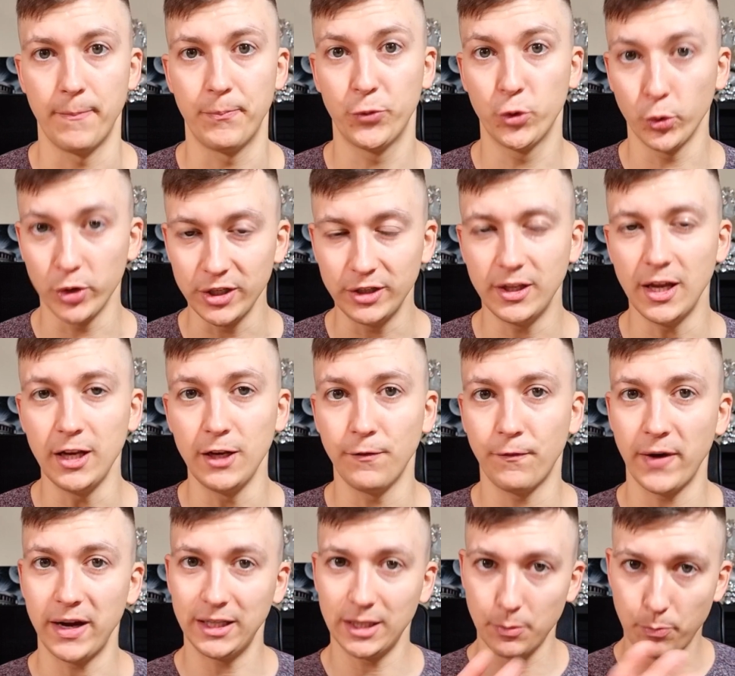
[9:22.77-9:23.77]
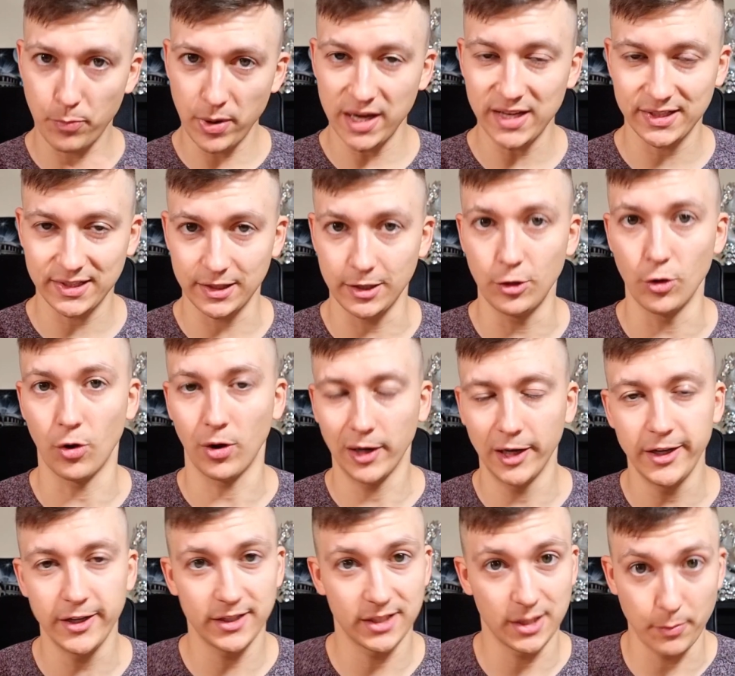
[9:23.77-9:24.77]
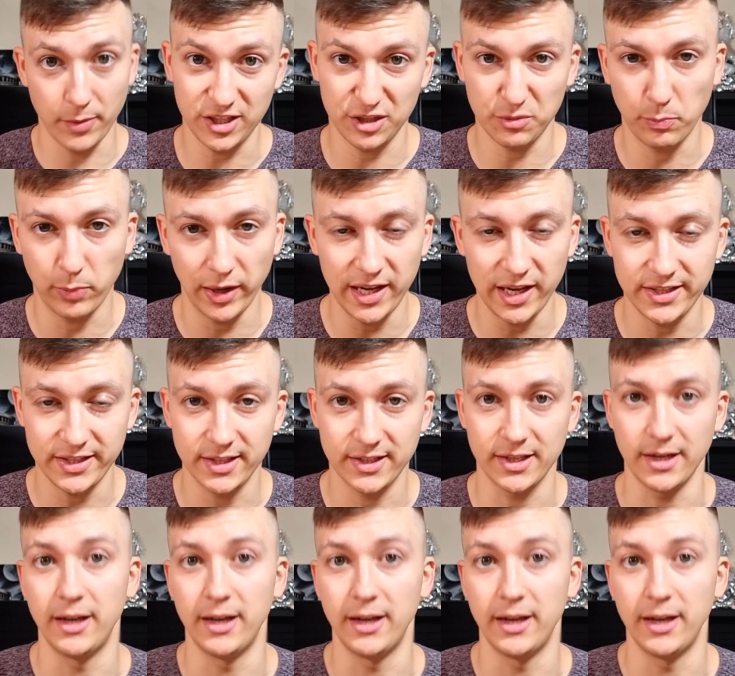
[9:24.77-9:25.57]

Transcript: to identify the best clinics, the best places,